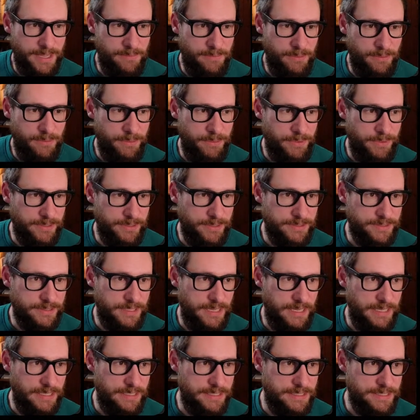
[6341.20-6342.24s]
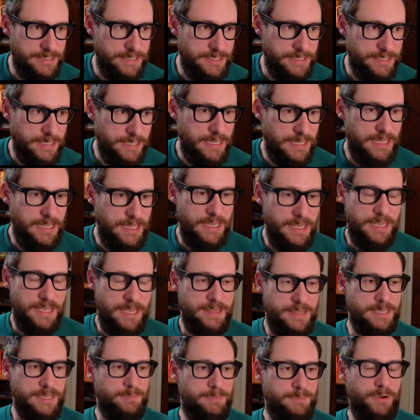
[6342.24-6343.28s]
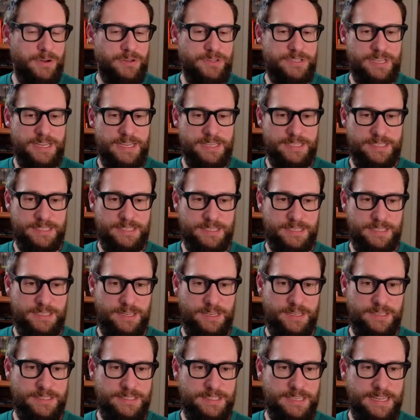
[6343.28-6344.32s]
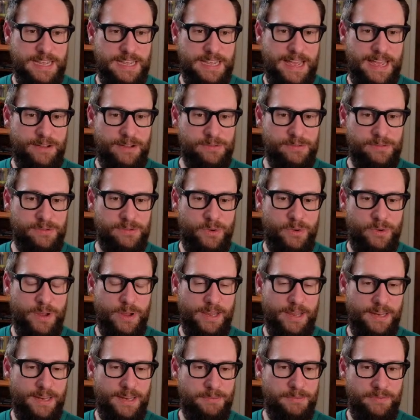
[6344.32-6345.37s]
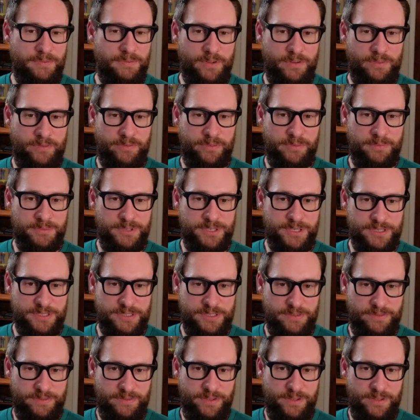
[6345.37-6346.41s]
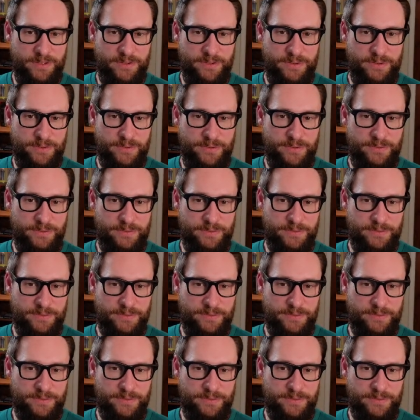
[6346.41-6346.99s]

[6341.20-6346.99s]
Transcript: we want. And this process, and you can see how quickly we've gone from just a few